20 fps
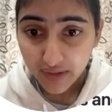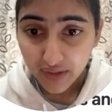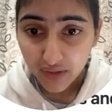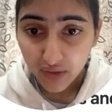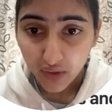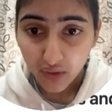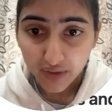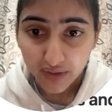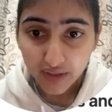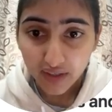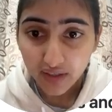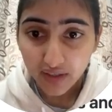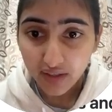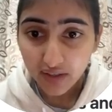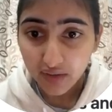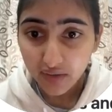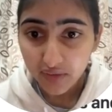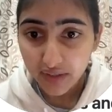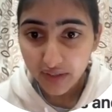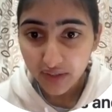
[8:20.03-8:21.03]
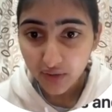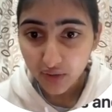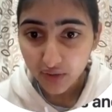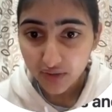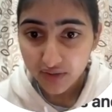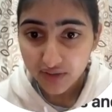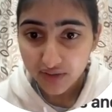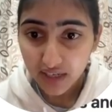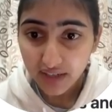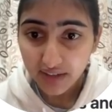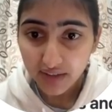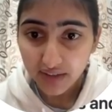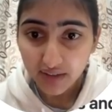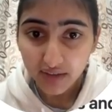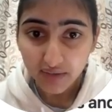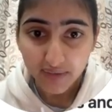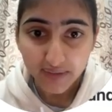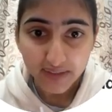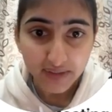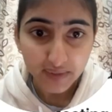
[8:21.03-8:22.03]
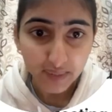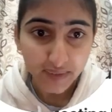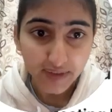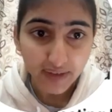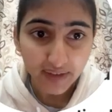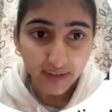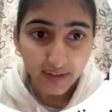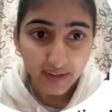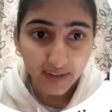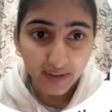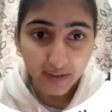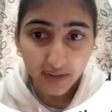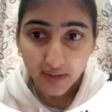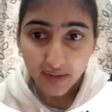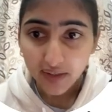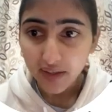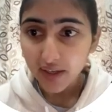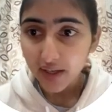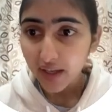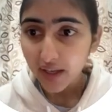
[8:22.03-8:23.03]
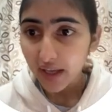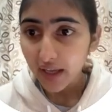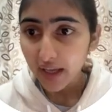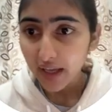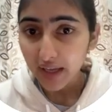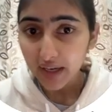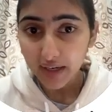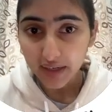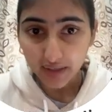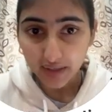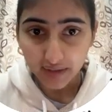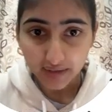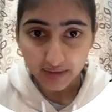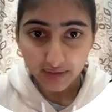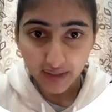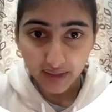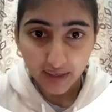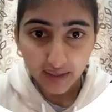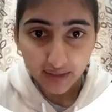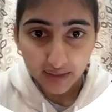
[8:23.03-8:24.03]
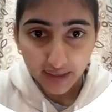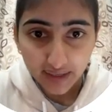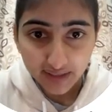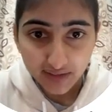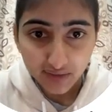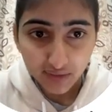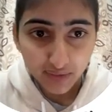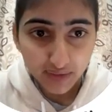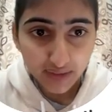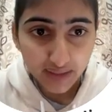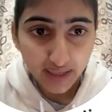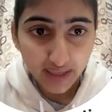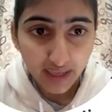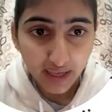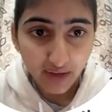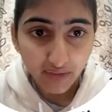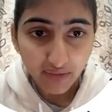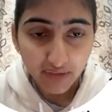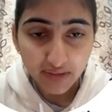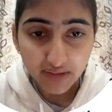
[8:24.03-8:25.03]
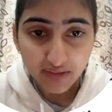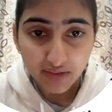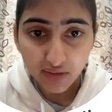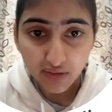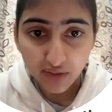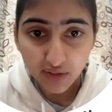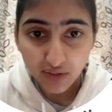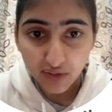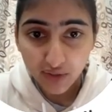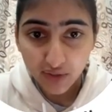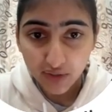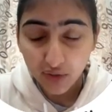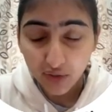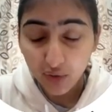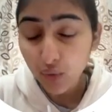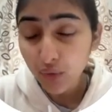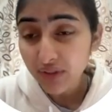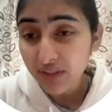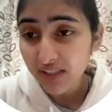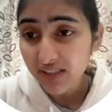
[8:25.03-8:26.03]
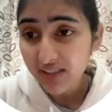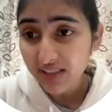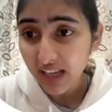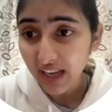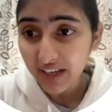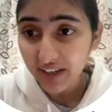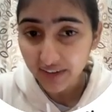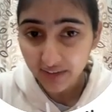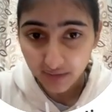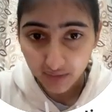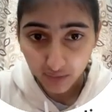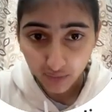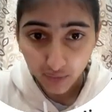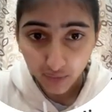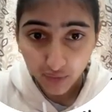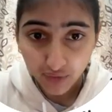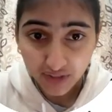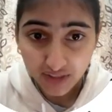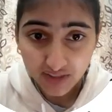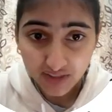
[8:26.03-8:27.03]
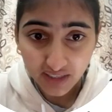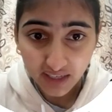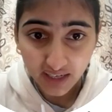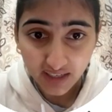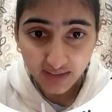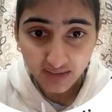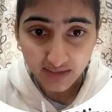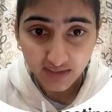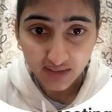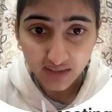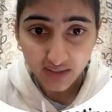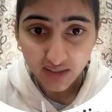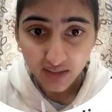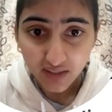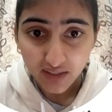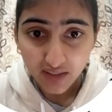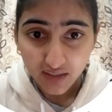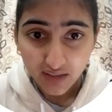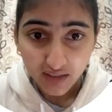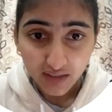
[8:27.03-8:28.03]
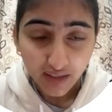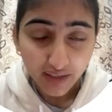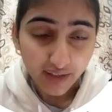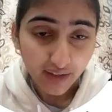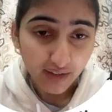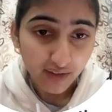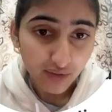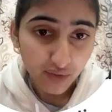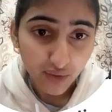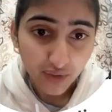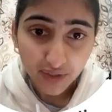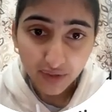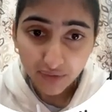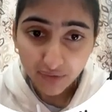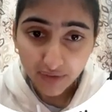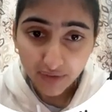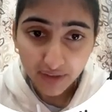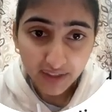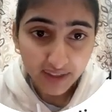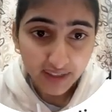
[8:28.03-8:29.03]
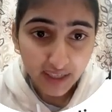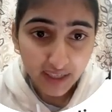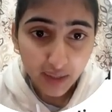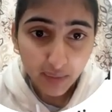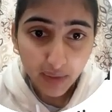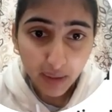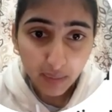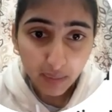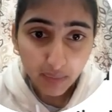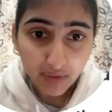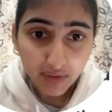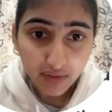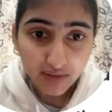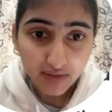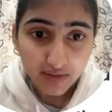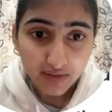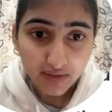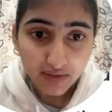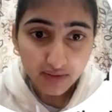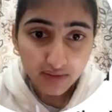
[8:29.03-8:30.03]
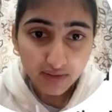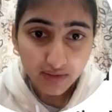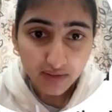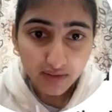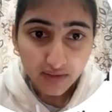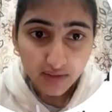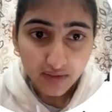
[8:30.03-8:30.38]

what got done, what not started, what's pending. And then next we have is who is assigned for this task, like your different team members,